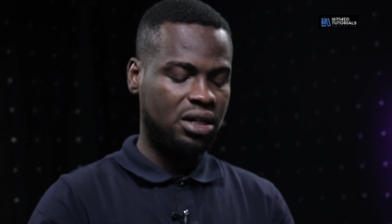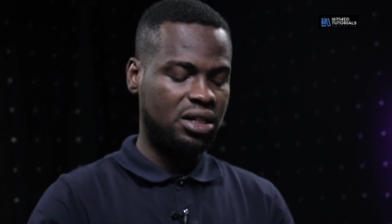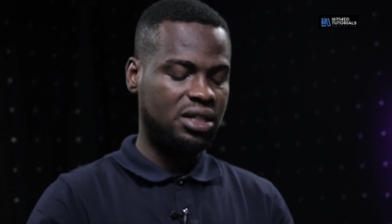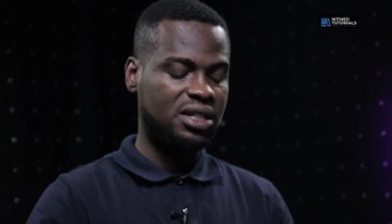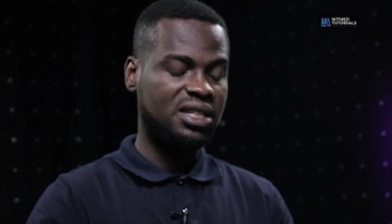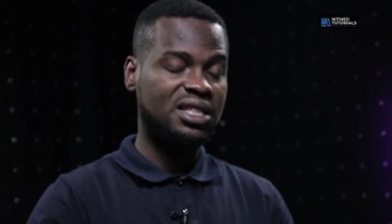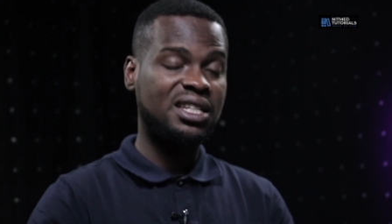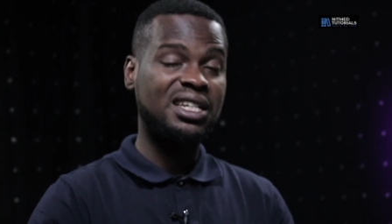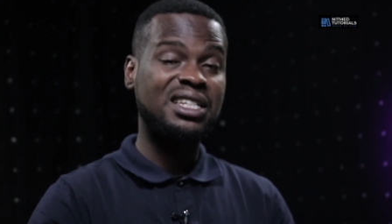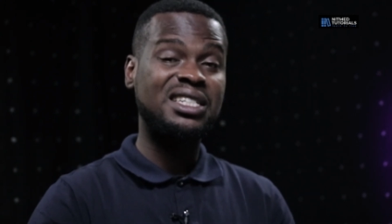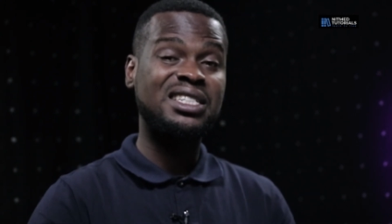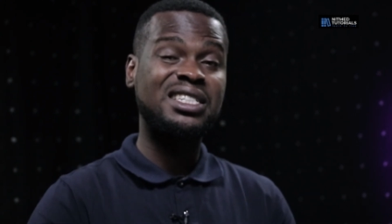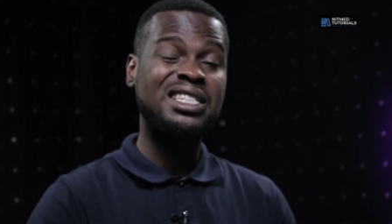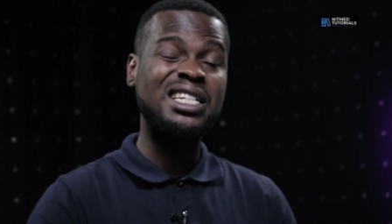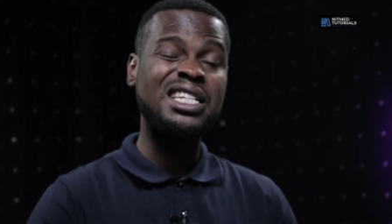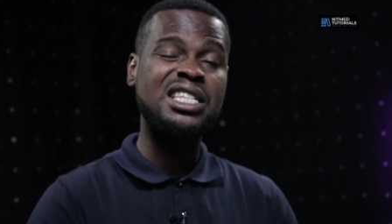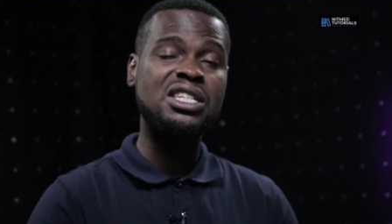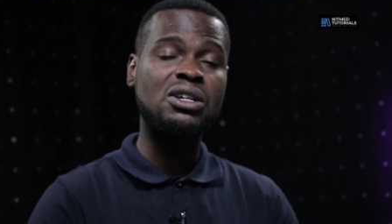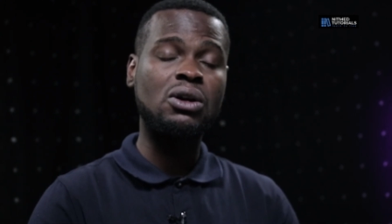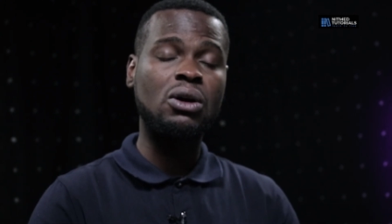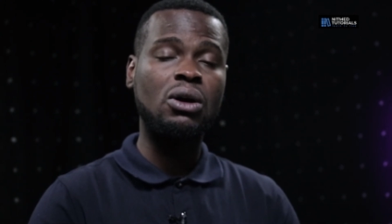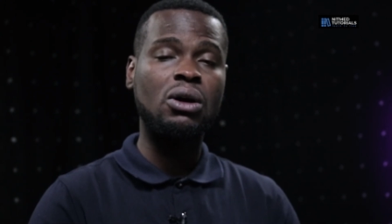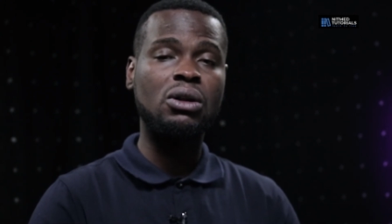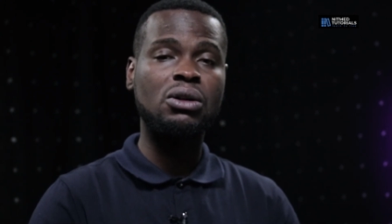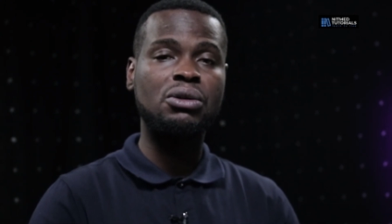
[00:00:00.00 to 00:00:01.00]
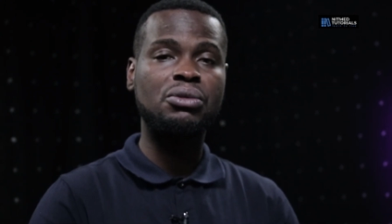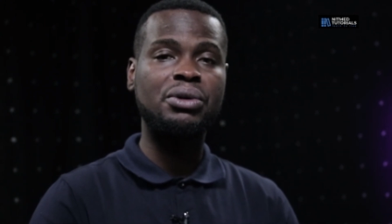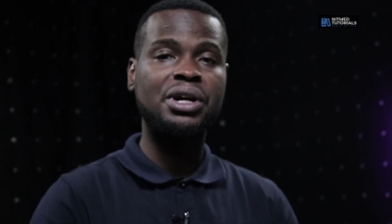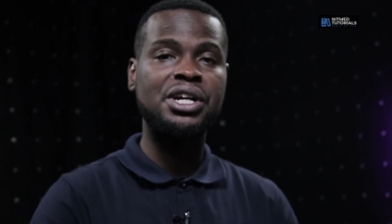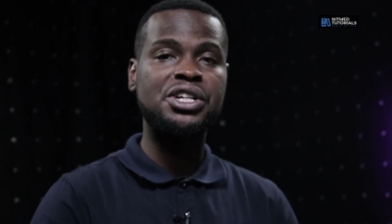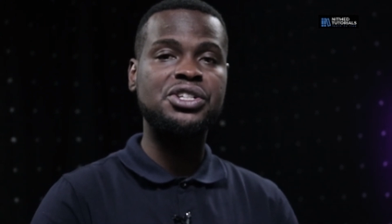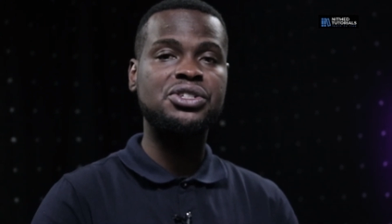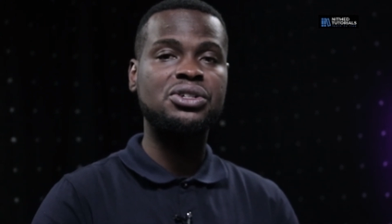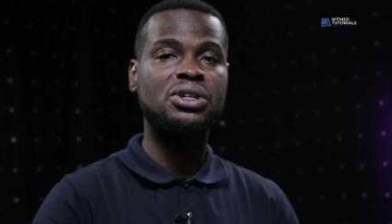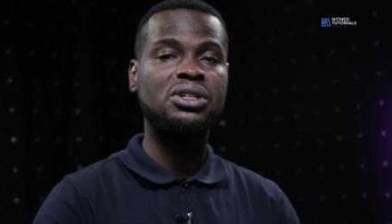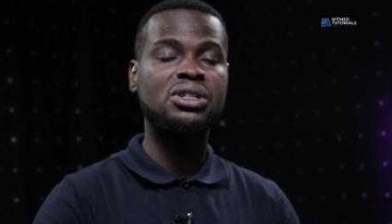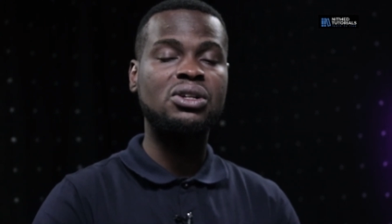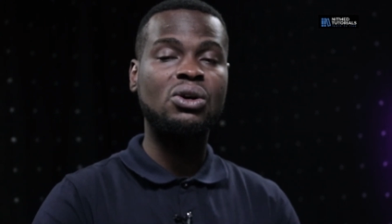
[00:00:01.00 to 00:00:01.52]
Is there
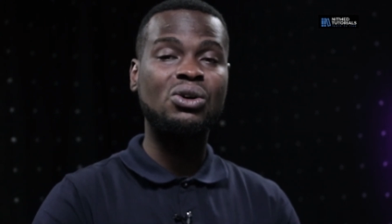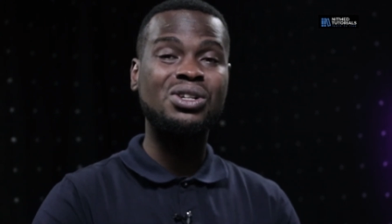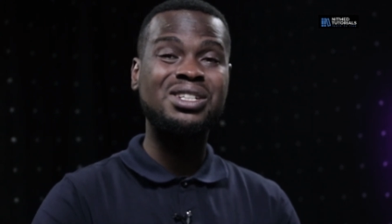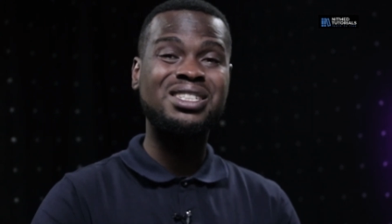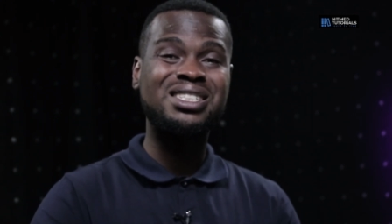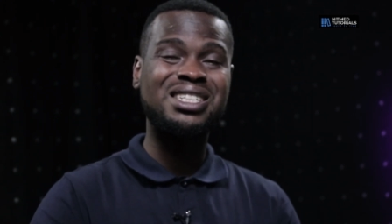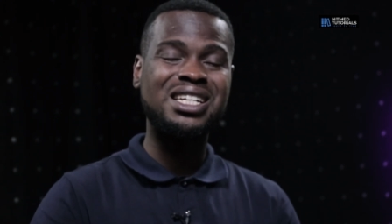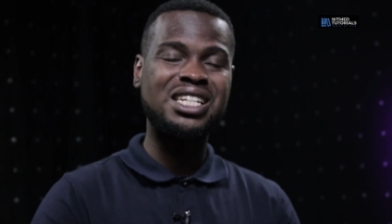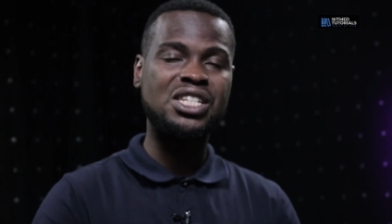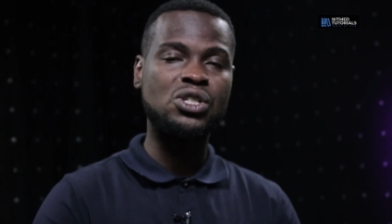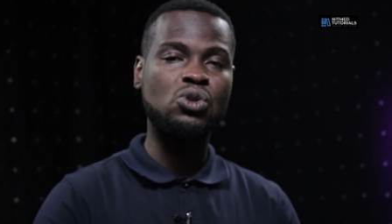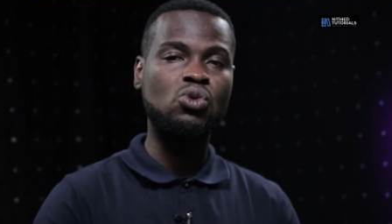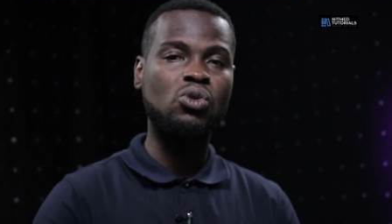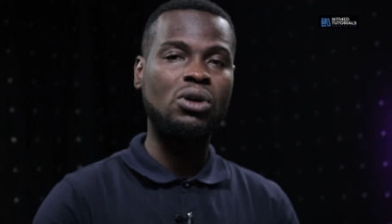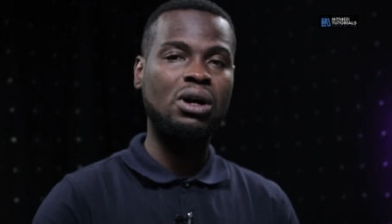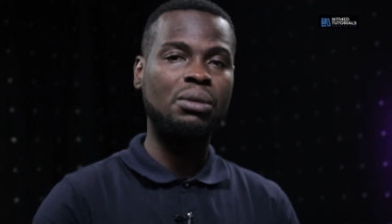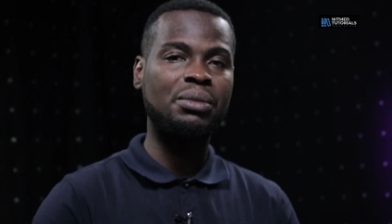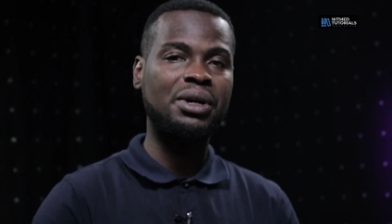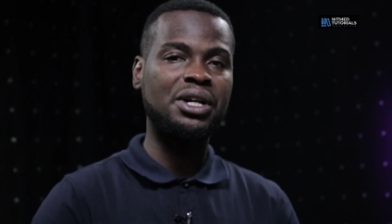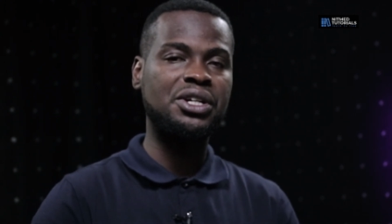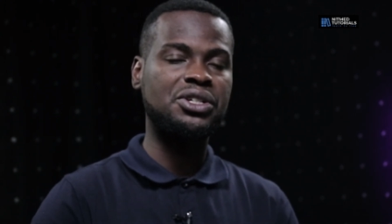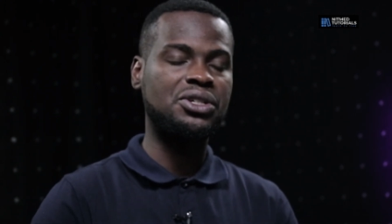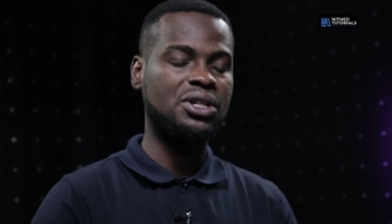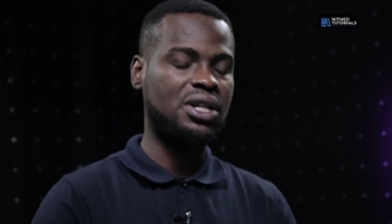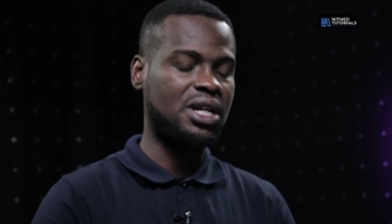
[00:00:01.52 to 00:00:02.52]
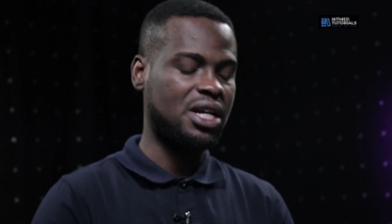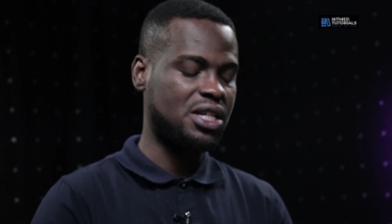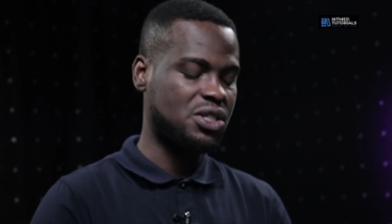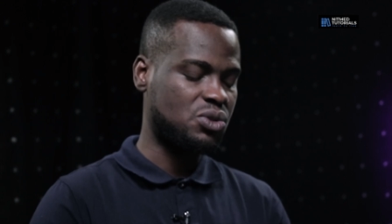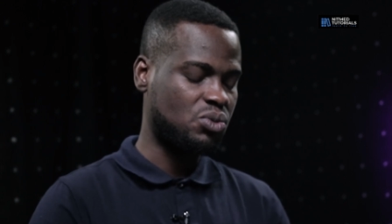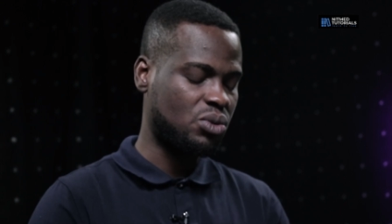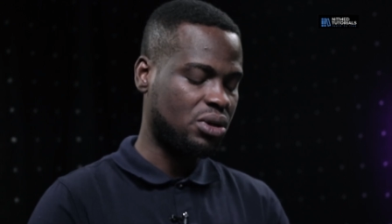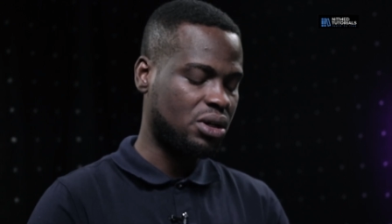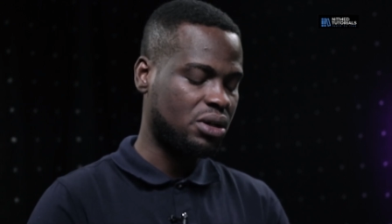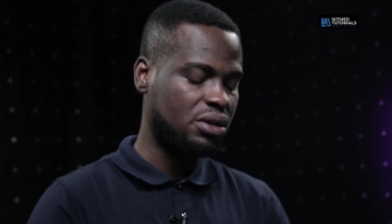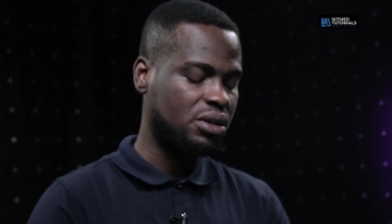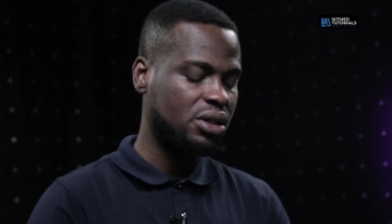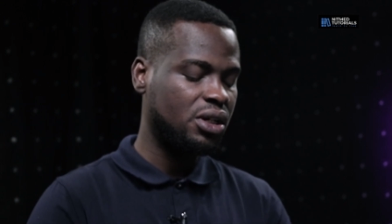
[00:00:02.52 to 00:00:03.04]
discoloration or disquamation as
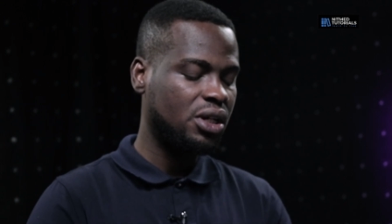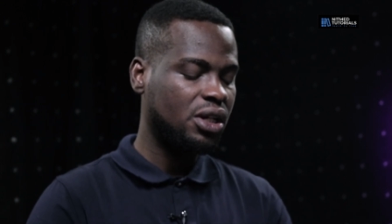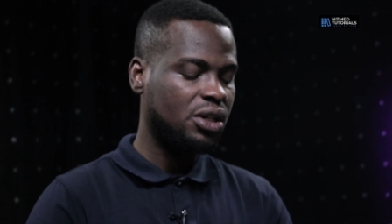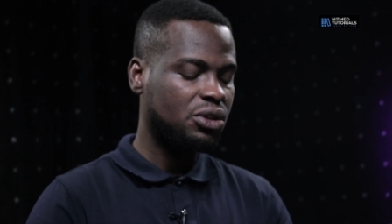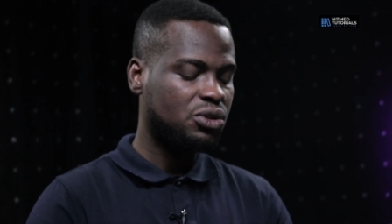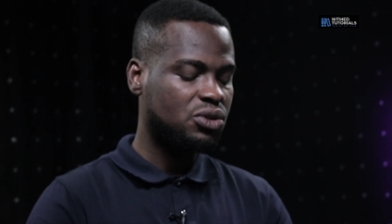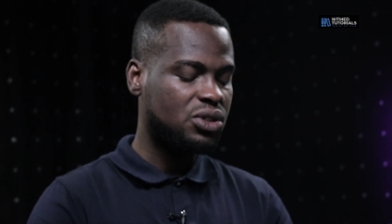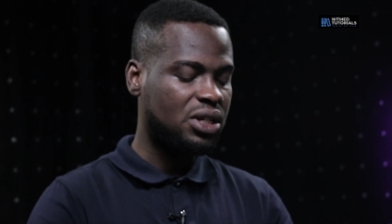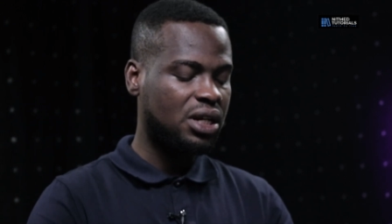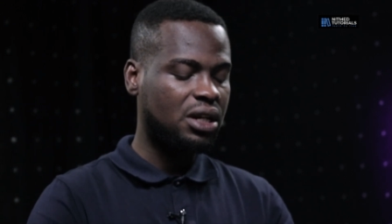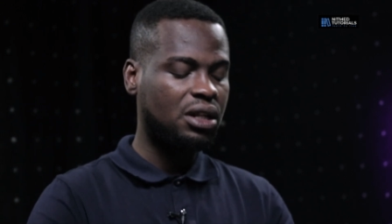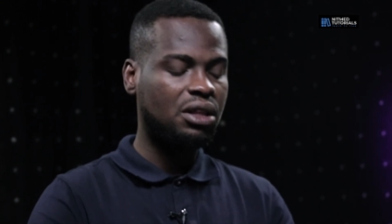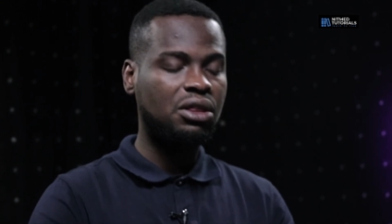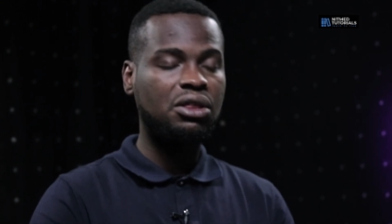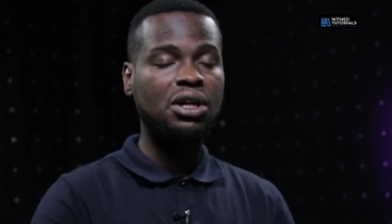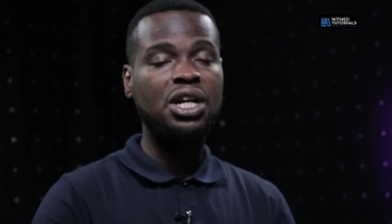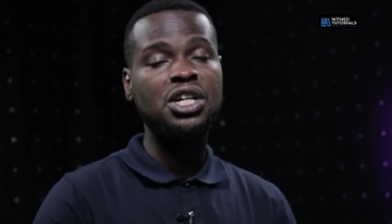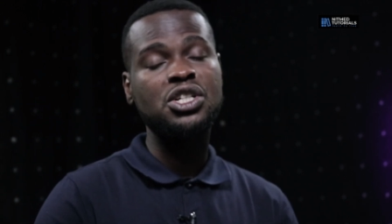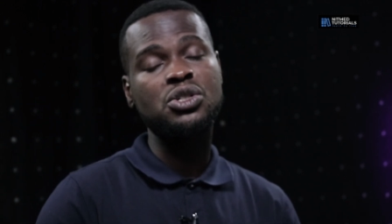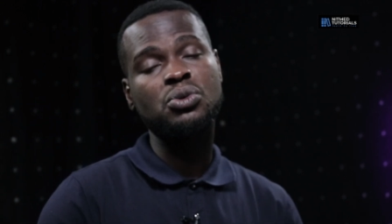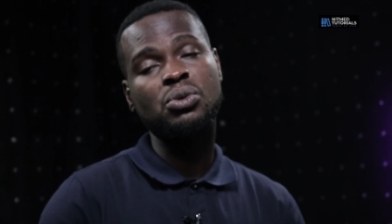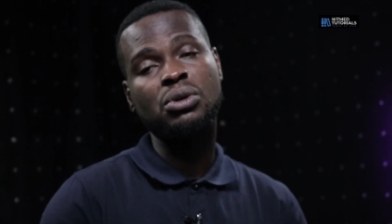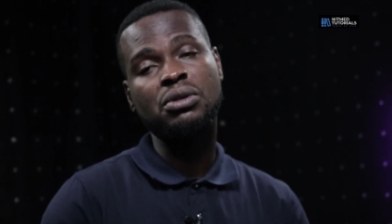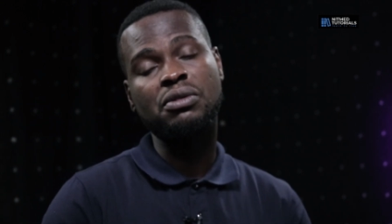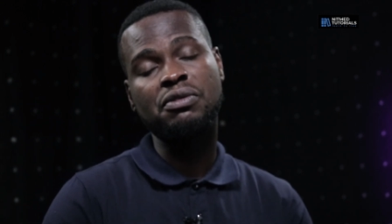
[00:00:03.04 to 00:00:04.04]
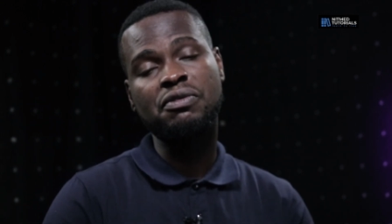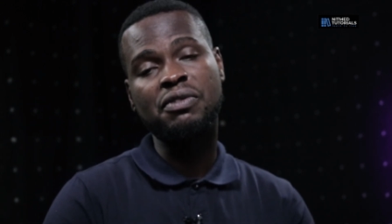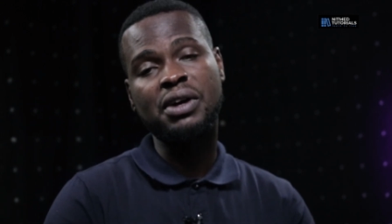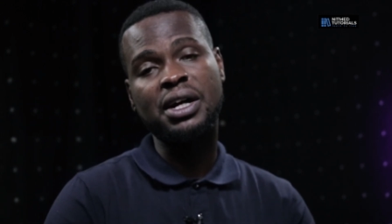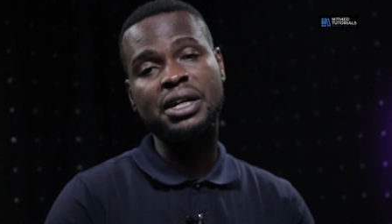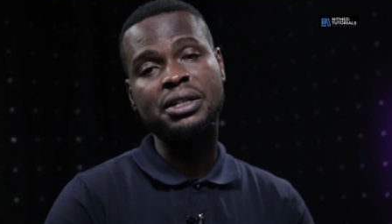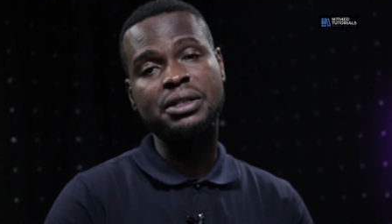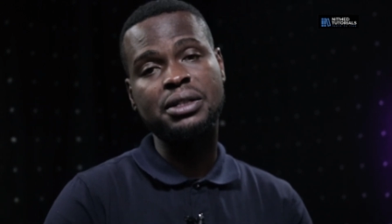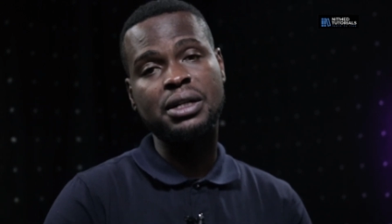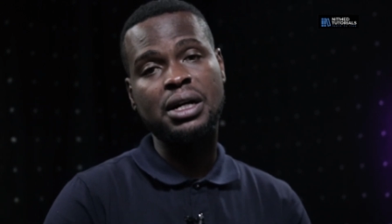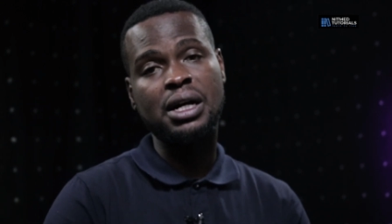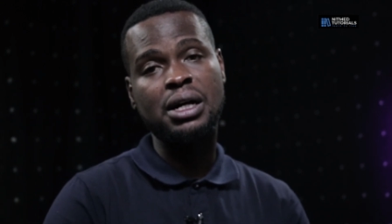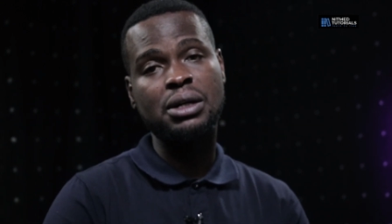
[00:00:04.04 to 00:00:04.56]
well? Those are the things you want to
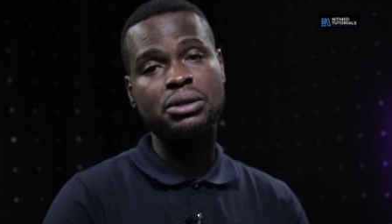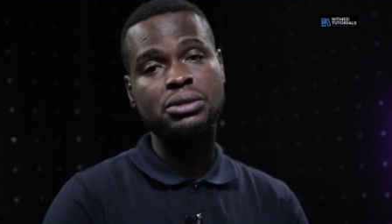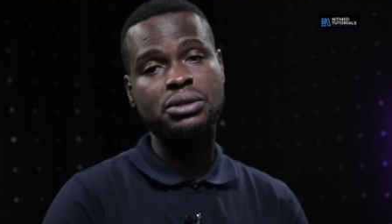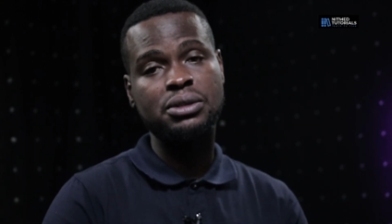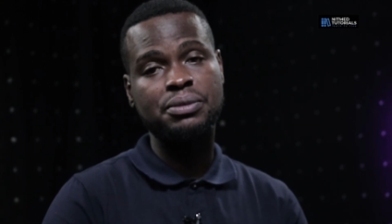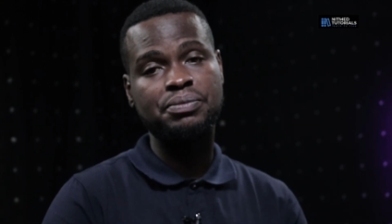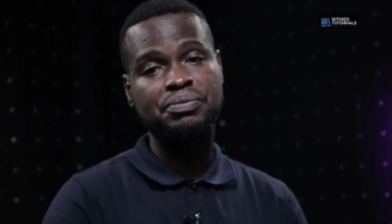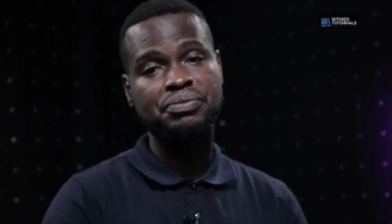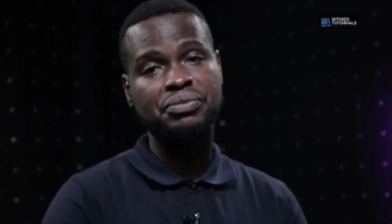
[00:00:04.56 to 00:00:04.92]
find out.